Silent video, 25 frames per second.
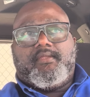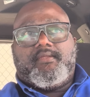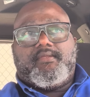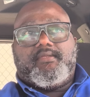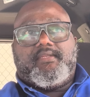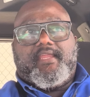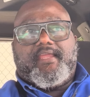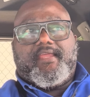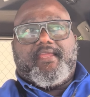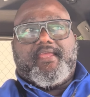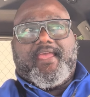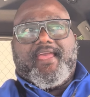
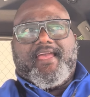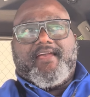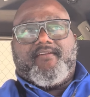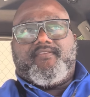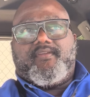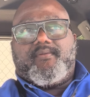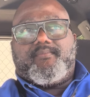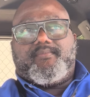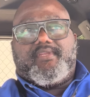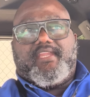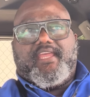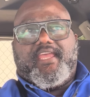they have
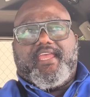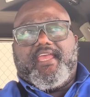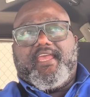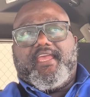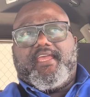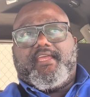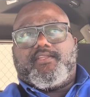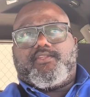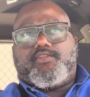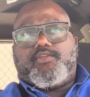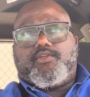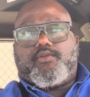him
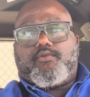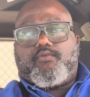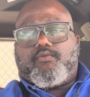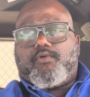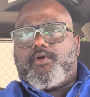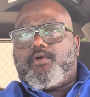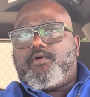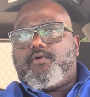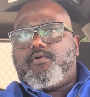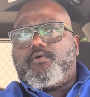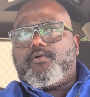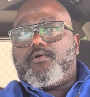dead to the
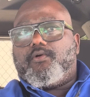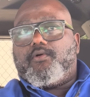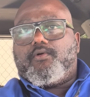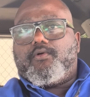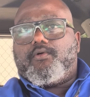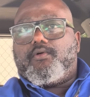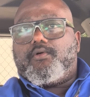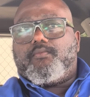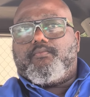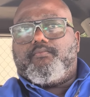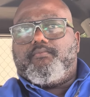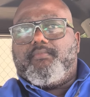wrong
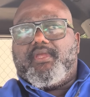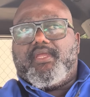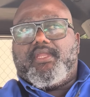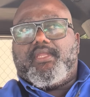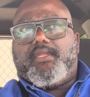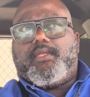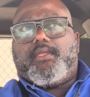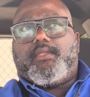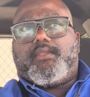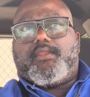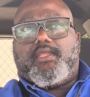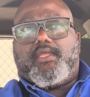on
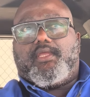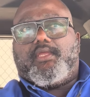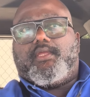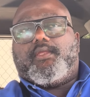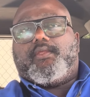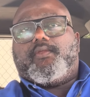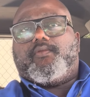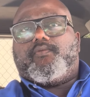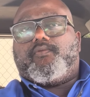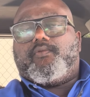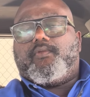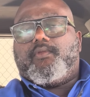many
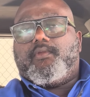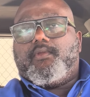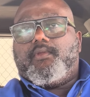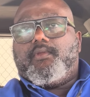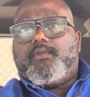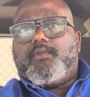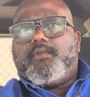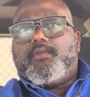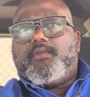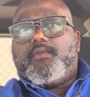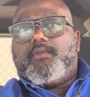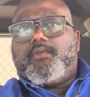things.
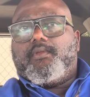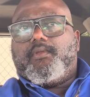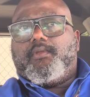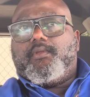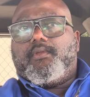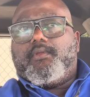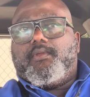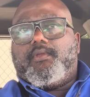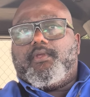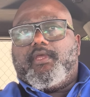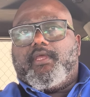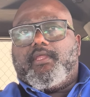
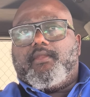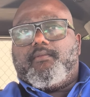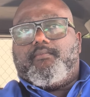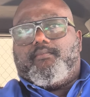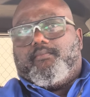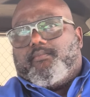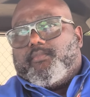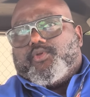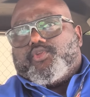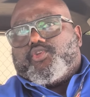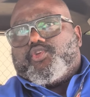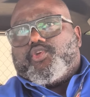
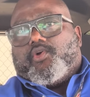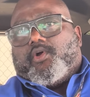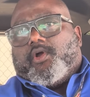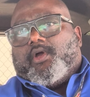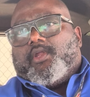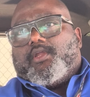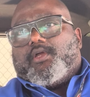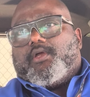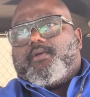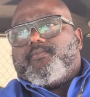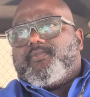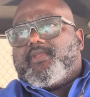And
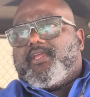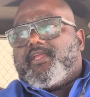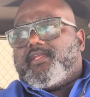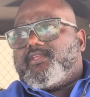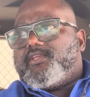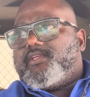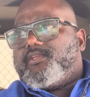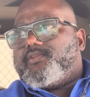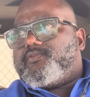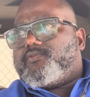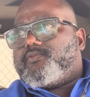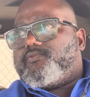majority of them, they
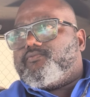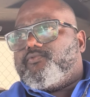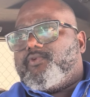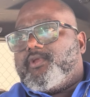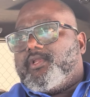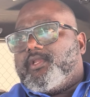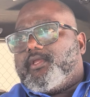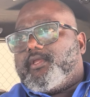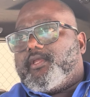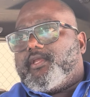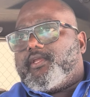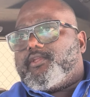just
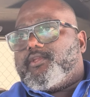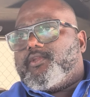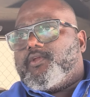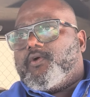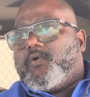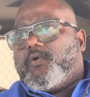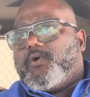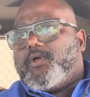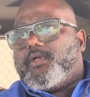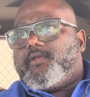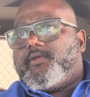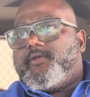really
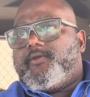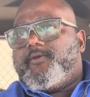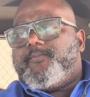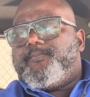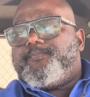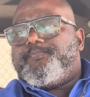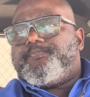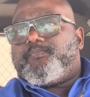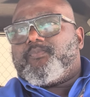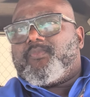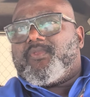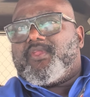ignore
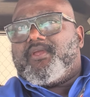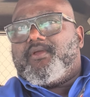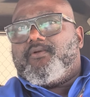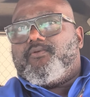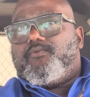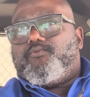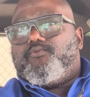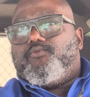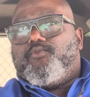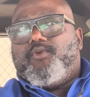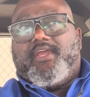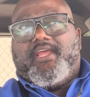
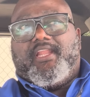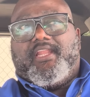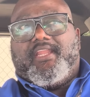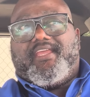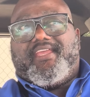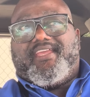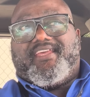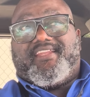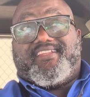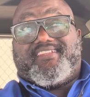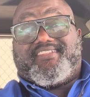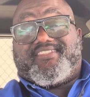
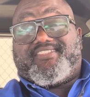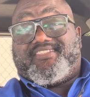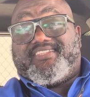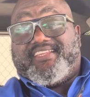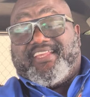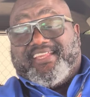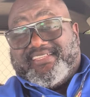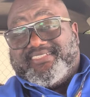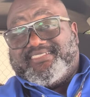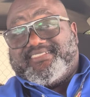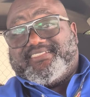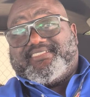really, in a
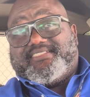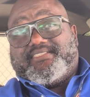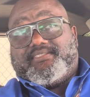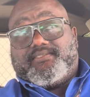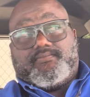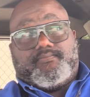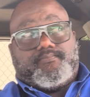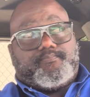sense,